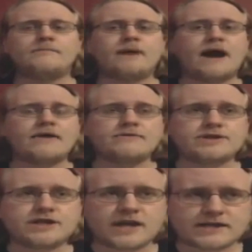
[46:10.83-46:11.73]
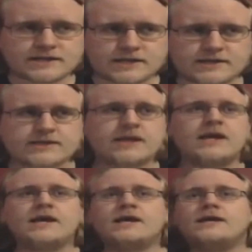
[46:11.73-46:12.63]

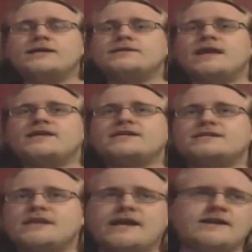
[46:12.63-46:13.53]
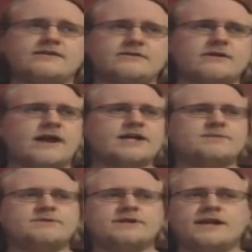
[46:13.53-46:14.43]
Abiogenesis is a secular
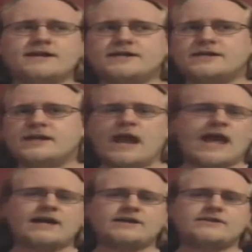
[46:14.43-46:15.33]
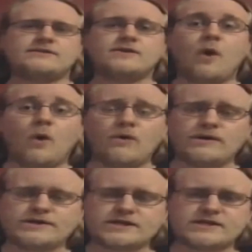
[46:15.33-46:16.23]
explanation as to the
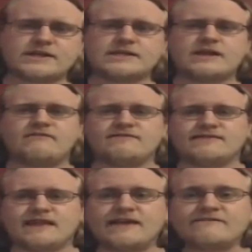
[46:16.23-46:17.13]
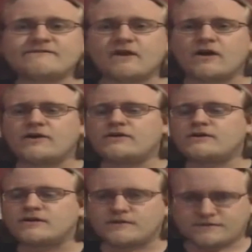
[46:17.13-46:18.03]
origins of life on
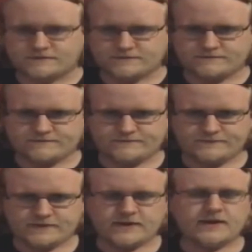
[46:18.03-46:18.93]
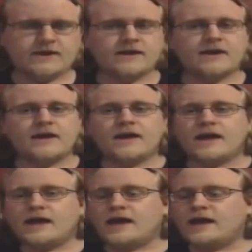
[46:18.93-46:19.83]
Earth.
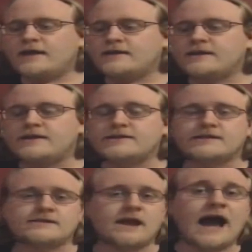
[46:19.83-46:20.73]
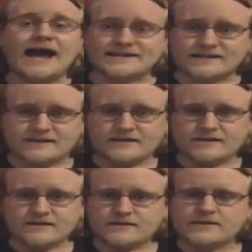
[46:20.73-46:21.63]
And it is not
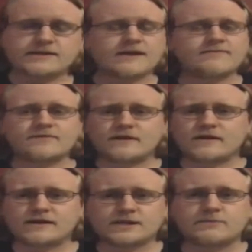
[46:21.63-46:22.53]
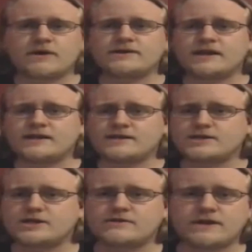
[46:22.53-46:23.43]
the same thing as
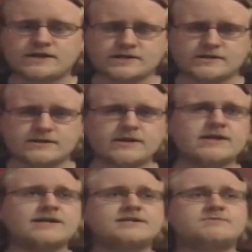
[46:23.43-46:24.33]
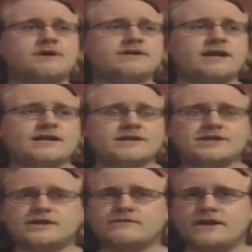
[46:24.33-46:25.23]
spontaneous generation.
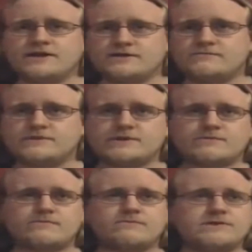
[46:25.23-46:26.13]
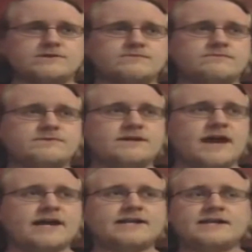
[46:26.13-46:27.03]
Spontaneous generation was
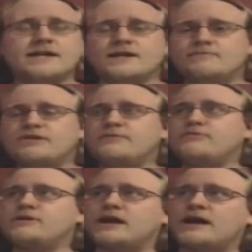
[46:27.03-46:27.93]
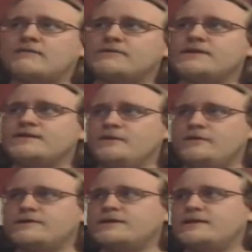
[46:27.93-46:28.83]
the idea that people got when they
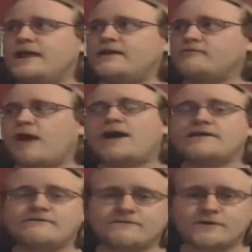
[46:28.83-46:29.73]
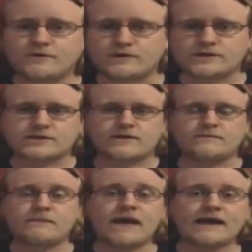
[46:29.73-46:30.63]
looked at like rotting food and saw
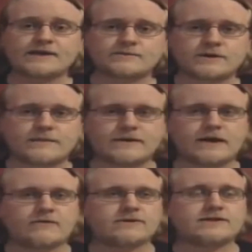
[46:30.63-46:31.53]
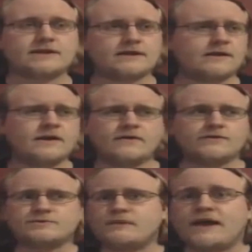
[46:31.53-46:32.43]
that maggots were coming out. They said
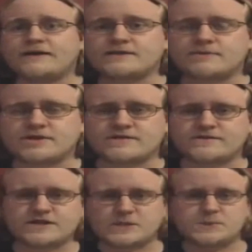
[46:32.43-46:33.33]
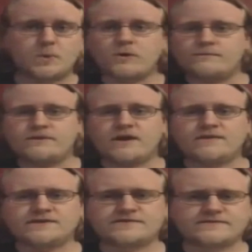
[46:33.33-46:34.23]
those maggots must have just formed
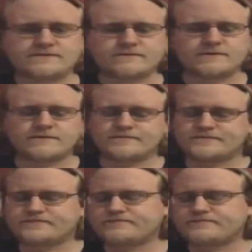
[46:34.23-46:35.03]
on this food.